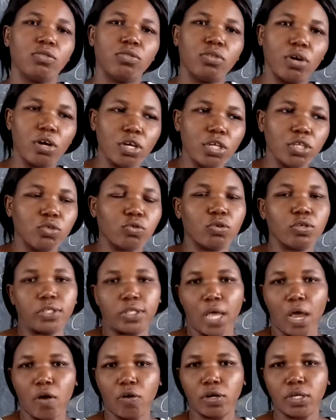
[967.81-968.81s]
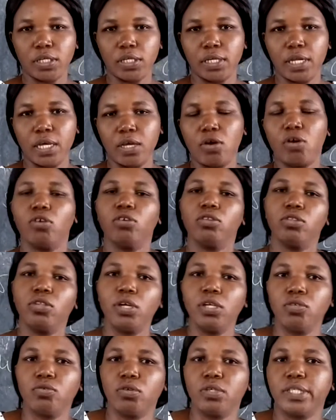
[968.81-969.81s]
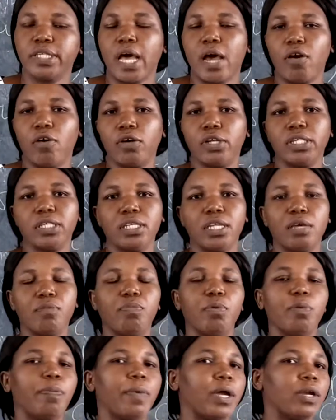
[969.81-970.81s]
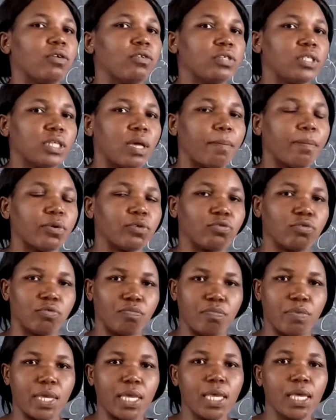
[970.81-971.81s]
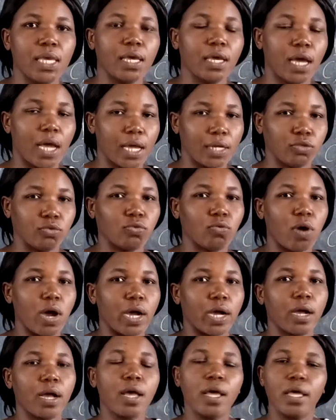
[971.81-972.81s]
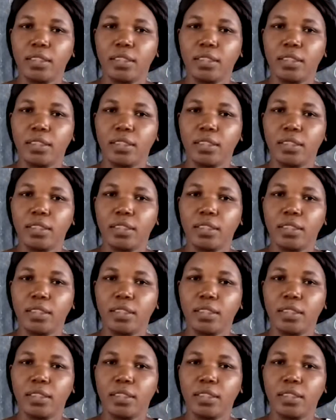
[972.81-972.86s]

Though it was a holiday, although it was a holiday, people are not supposed to be at work.